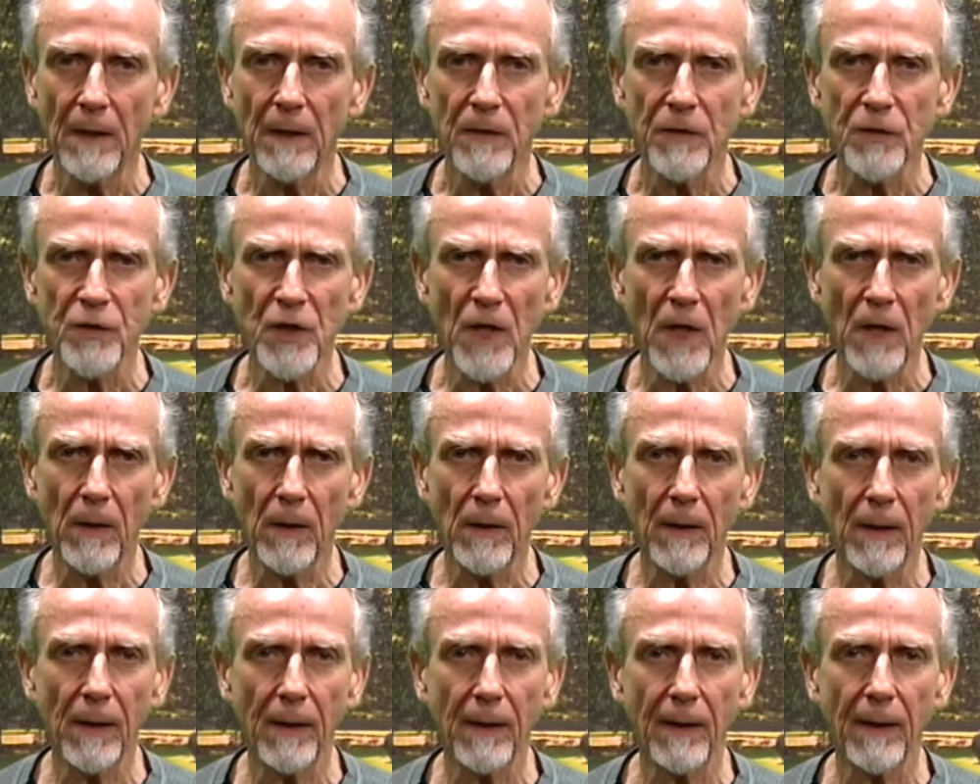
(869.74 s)

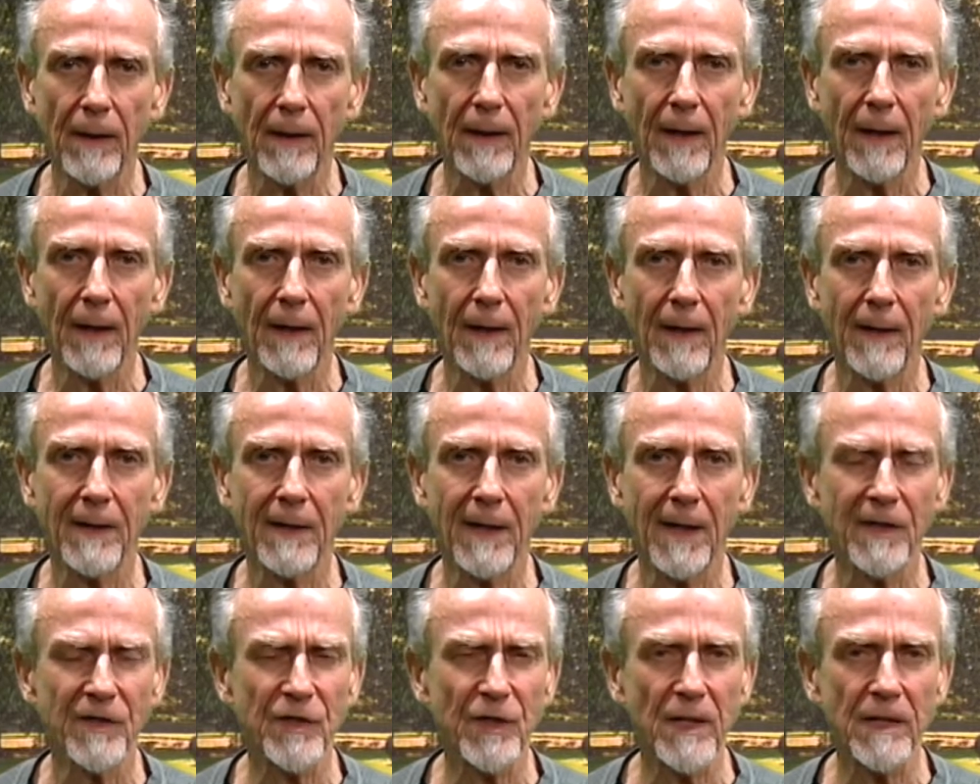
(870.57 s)
So
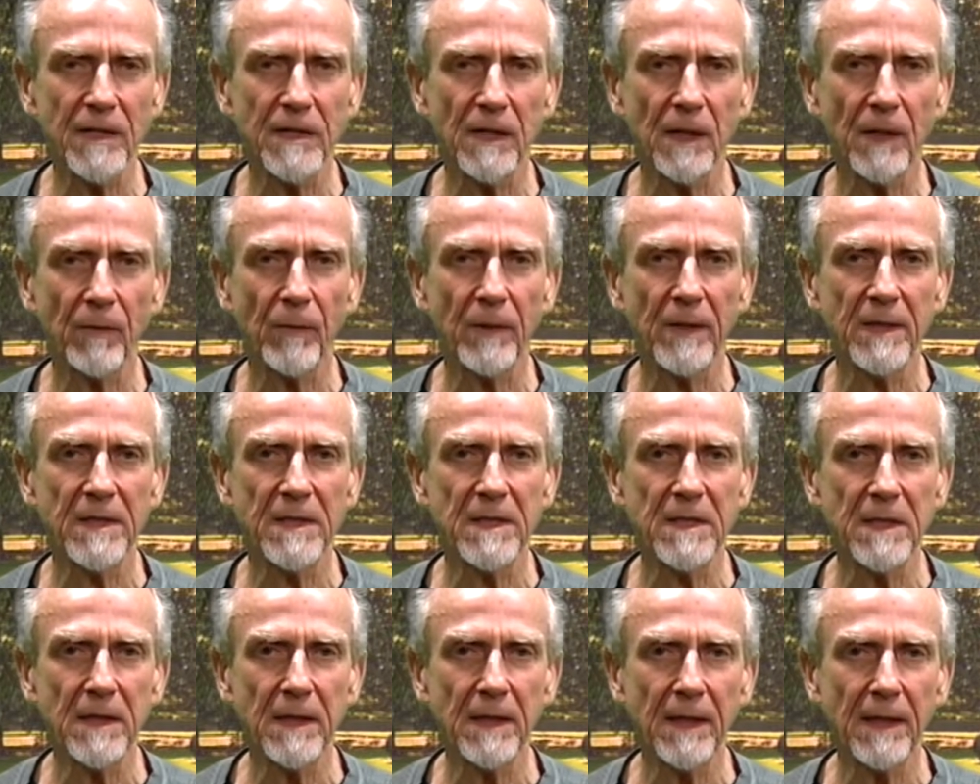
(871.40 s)
essentially, we
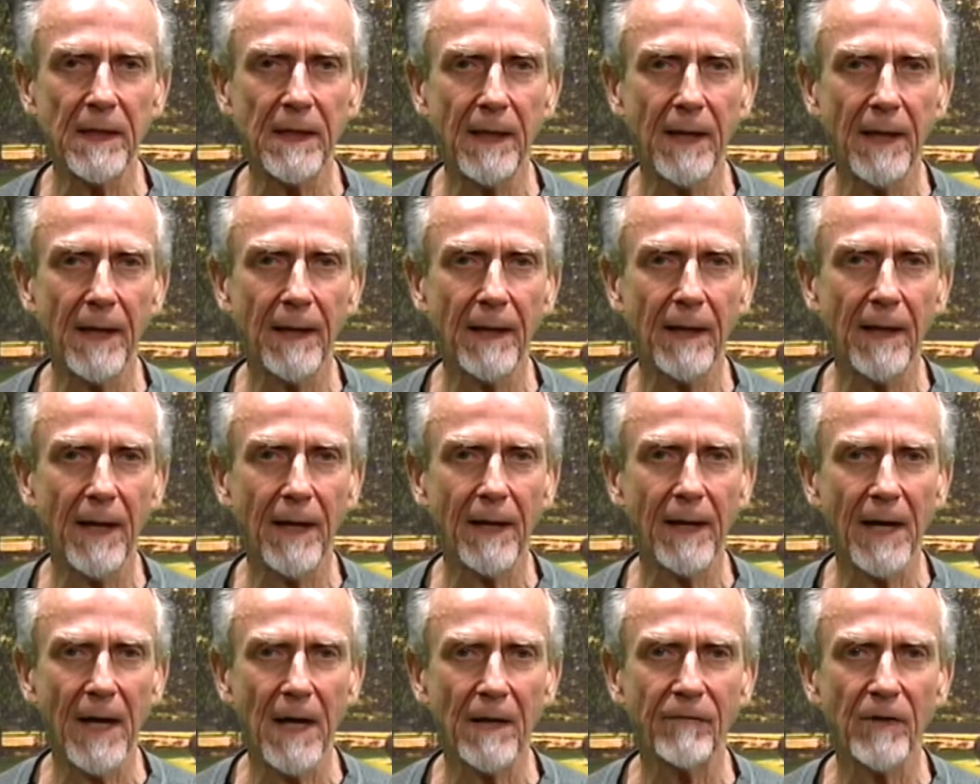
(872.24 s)
see
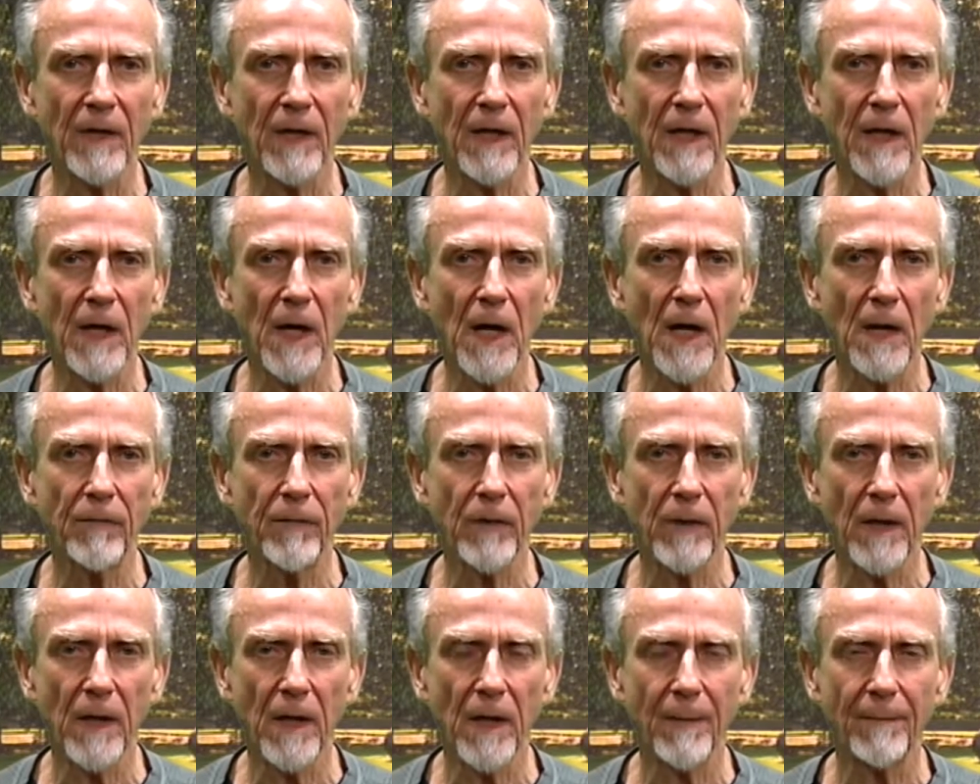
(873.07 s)
a kind of a
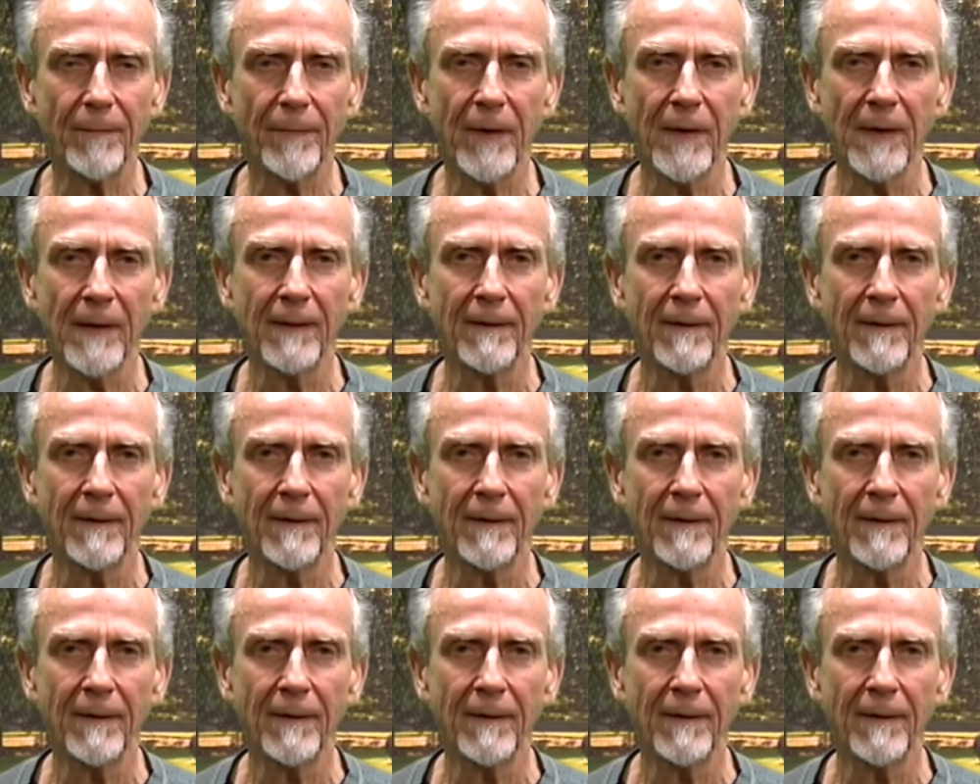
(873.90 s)
cover-up,